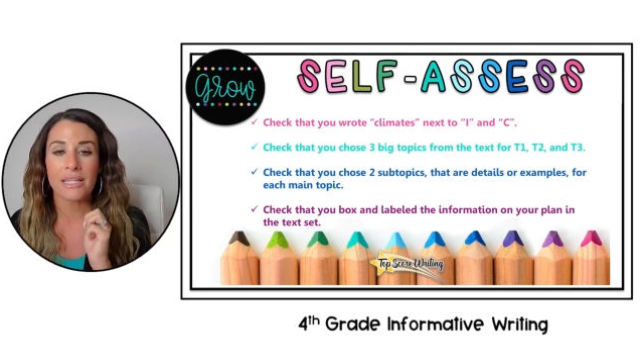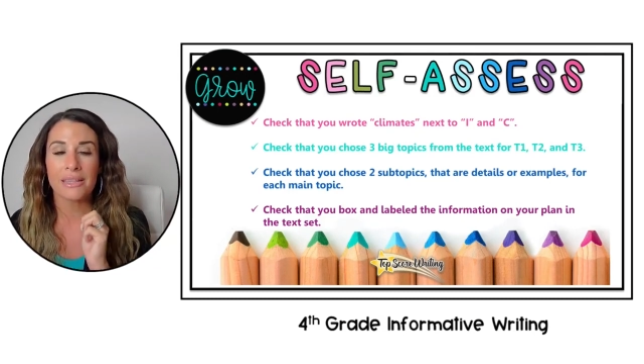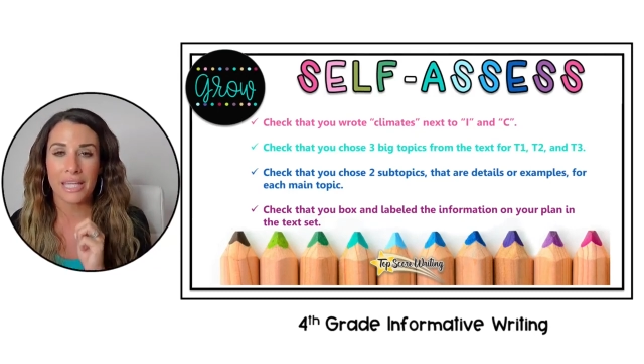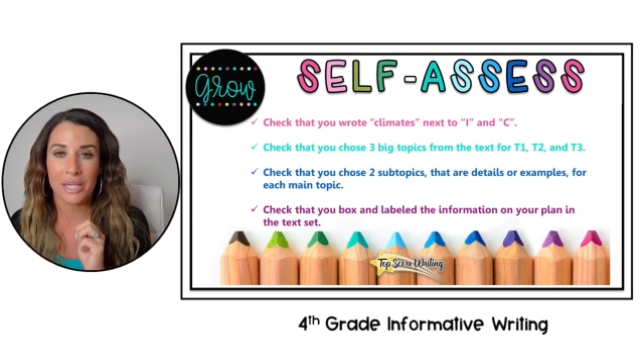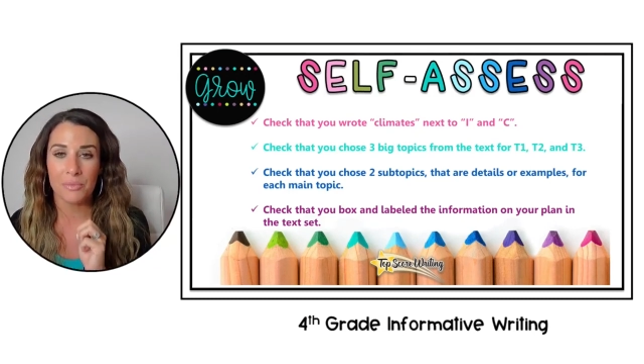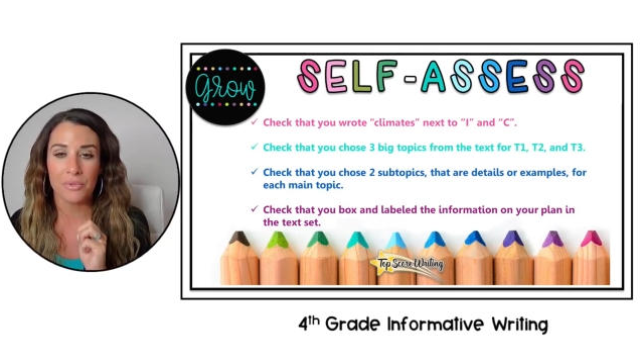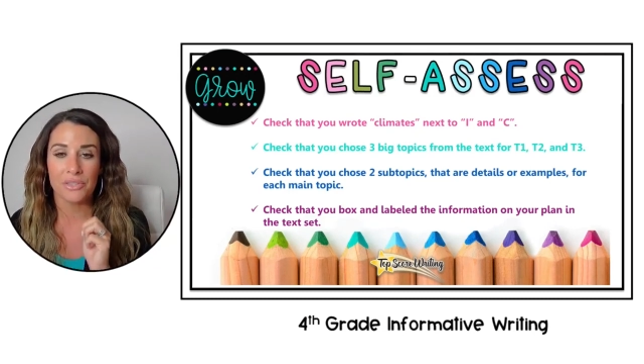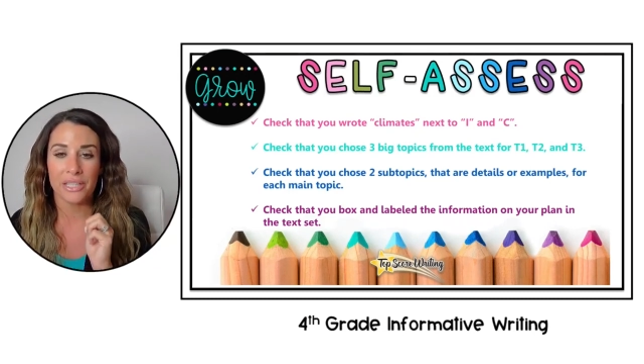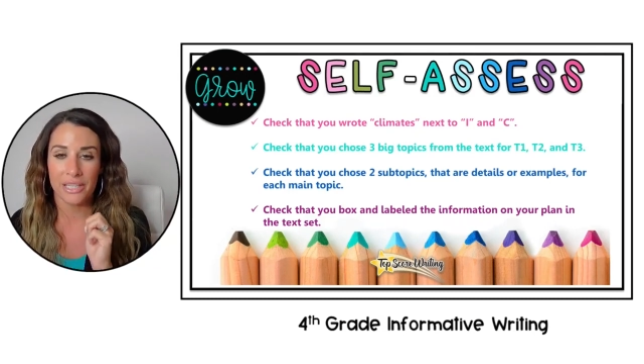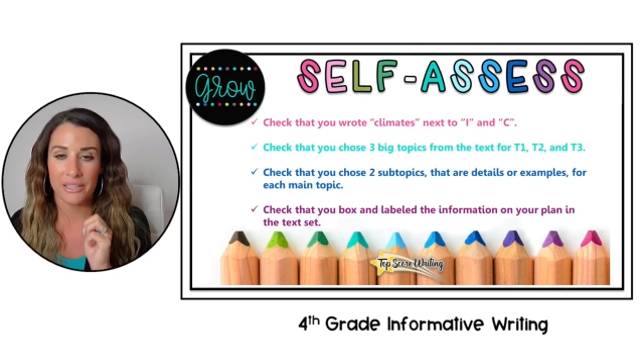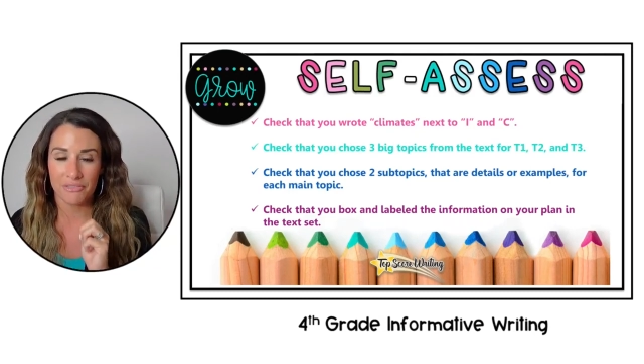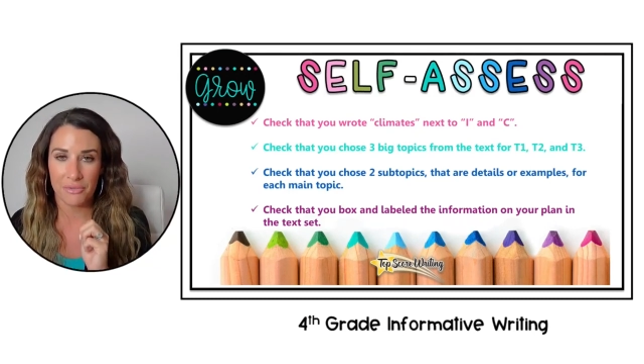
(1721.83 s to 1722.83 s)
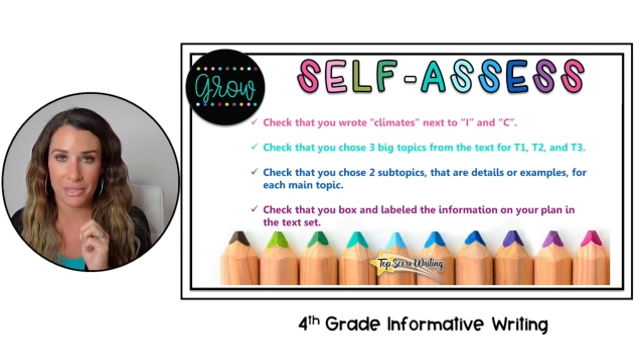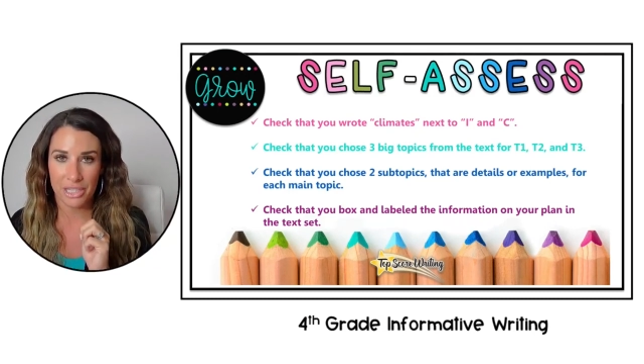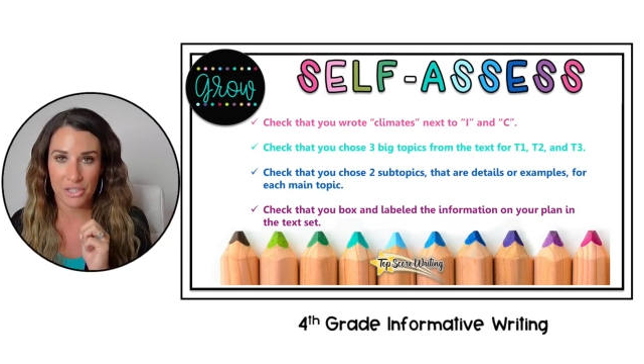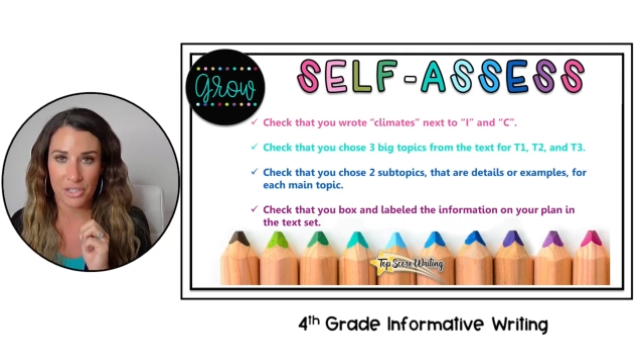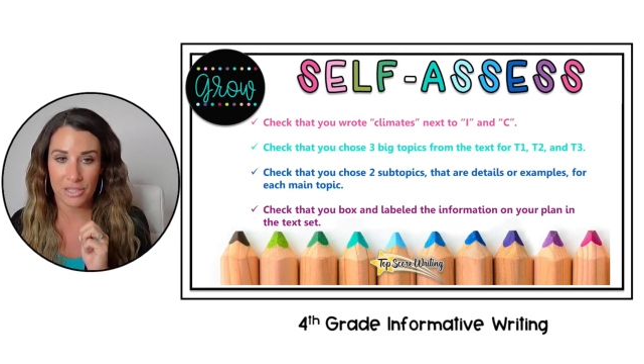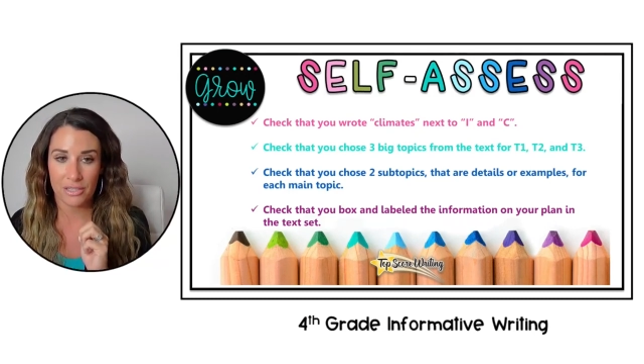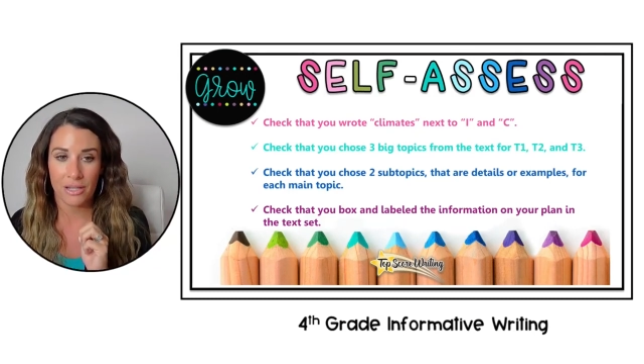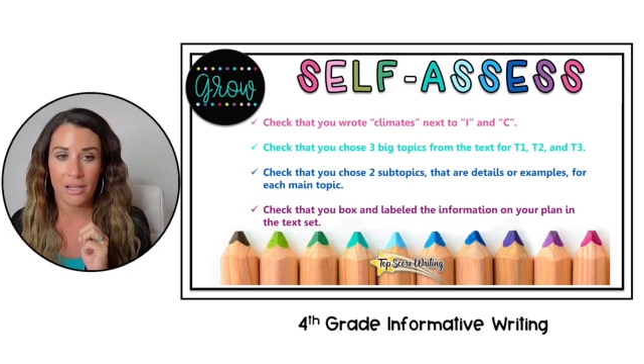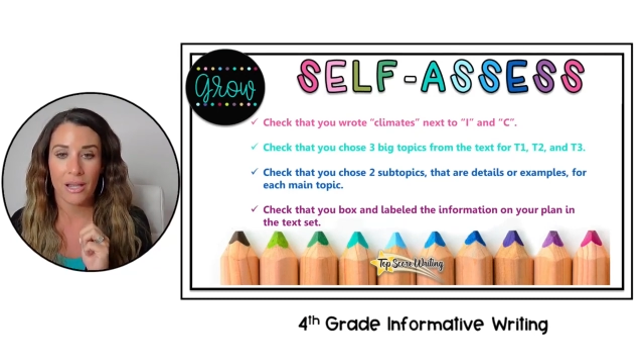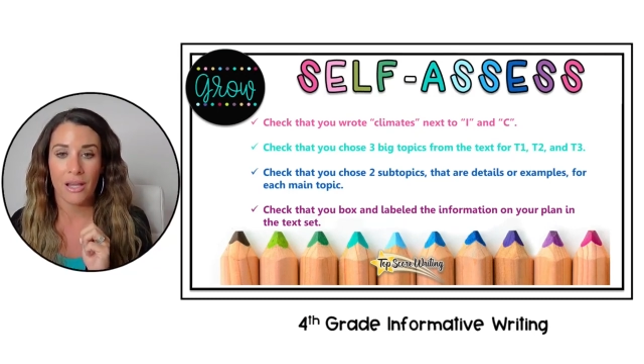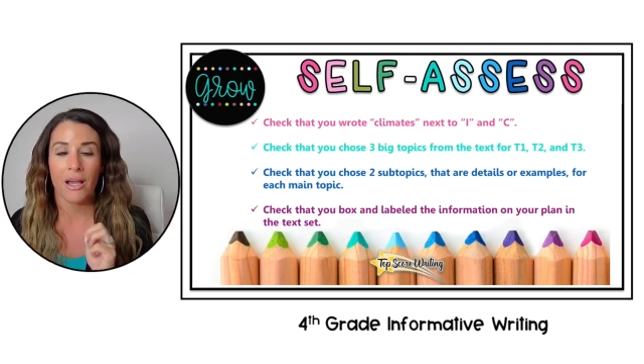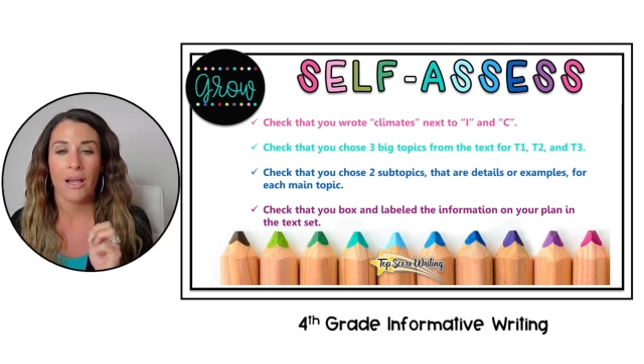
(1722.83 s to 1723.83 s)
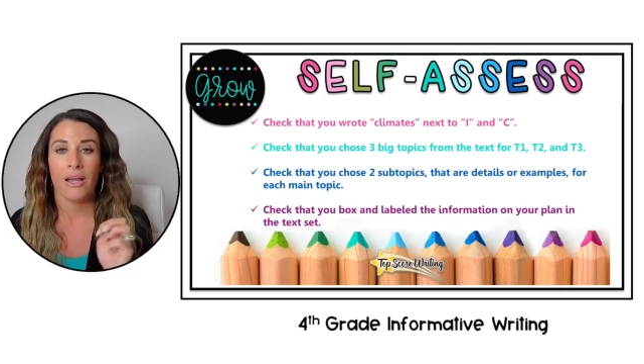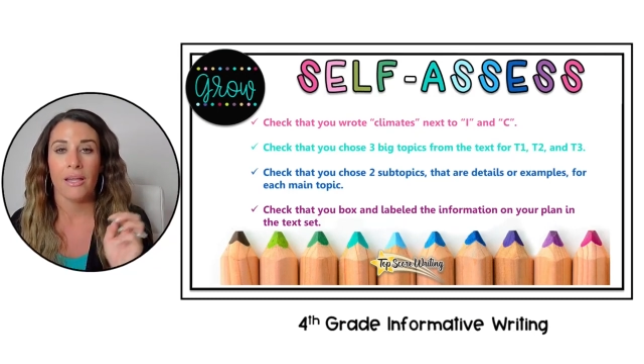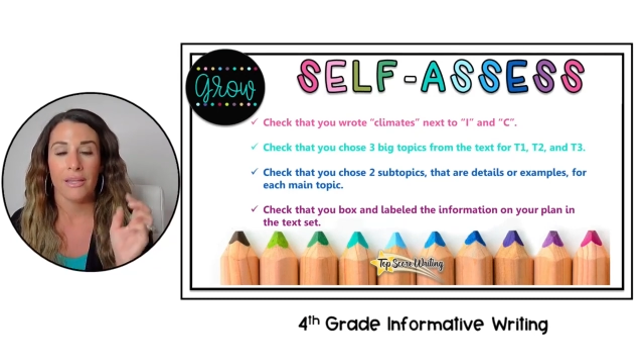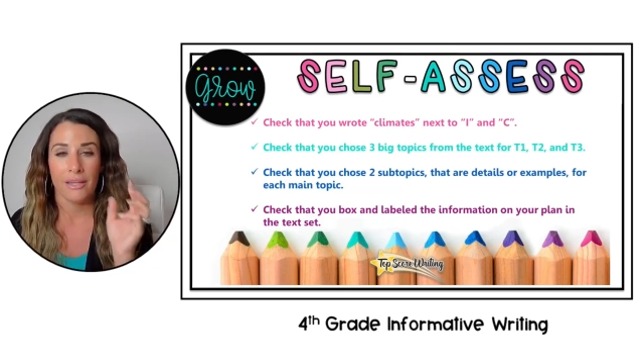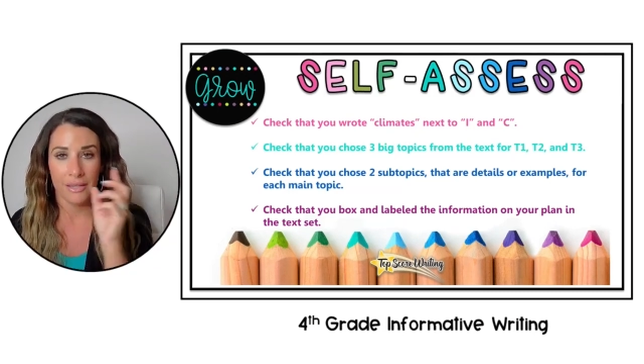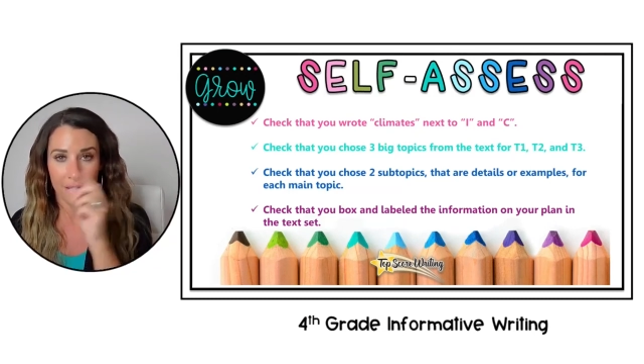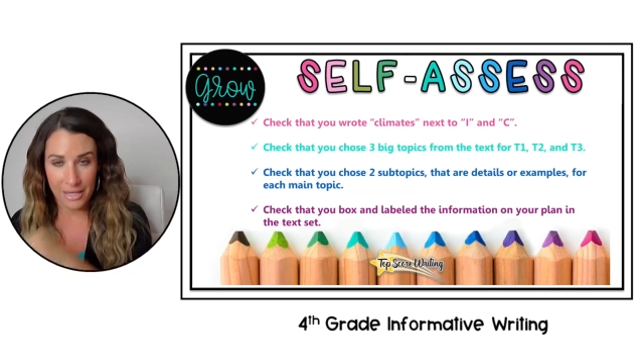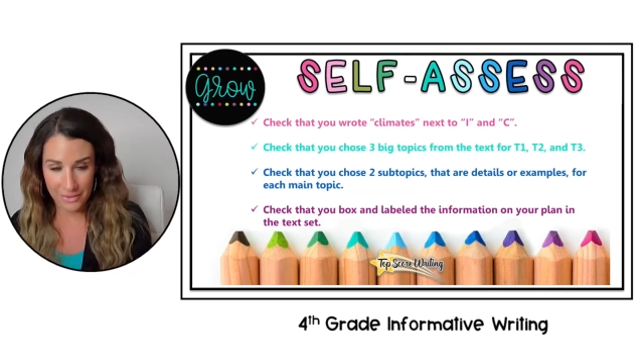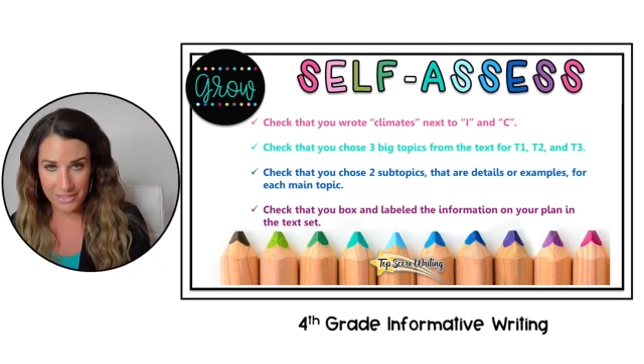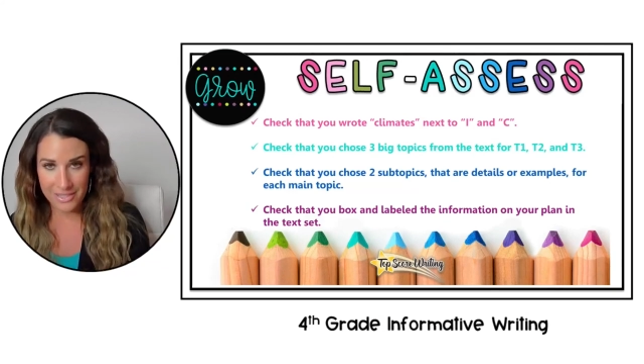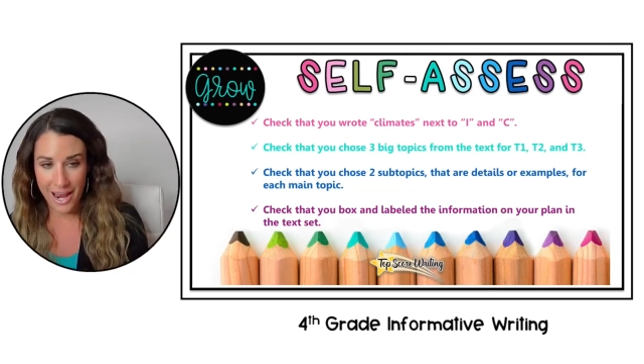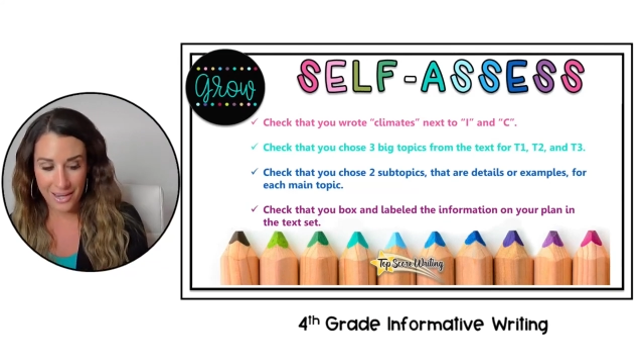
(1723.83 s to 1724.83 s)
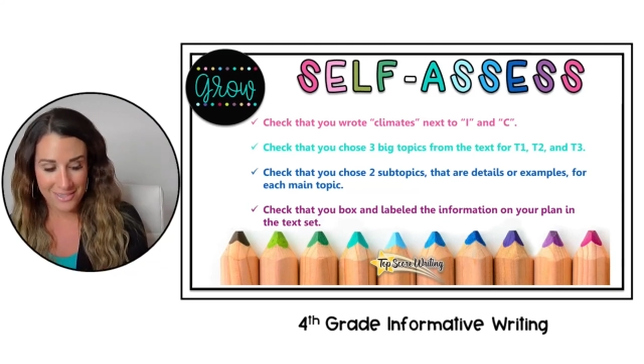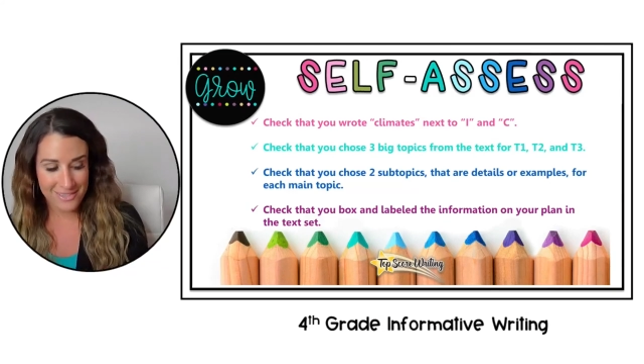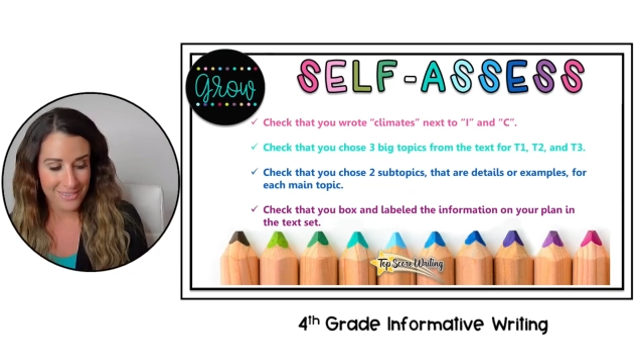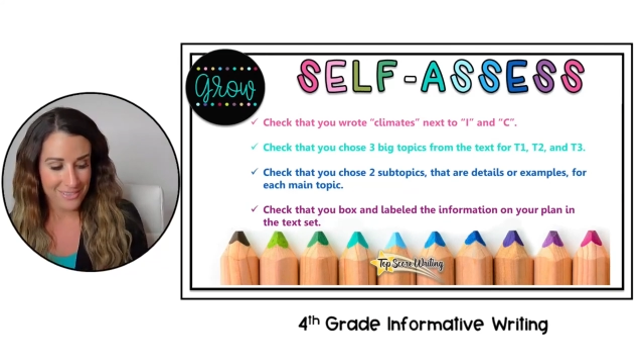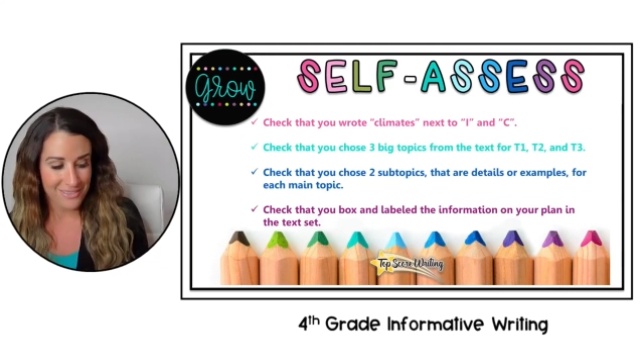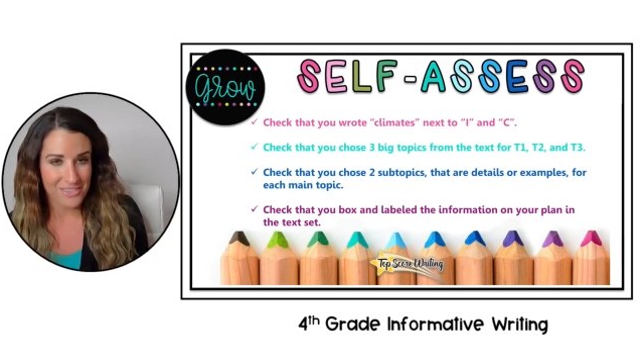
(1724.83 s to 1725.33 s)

and label the information in the text.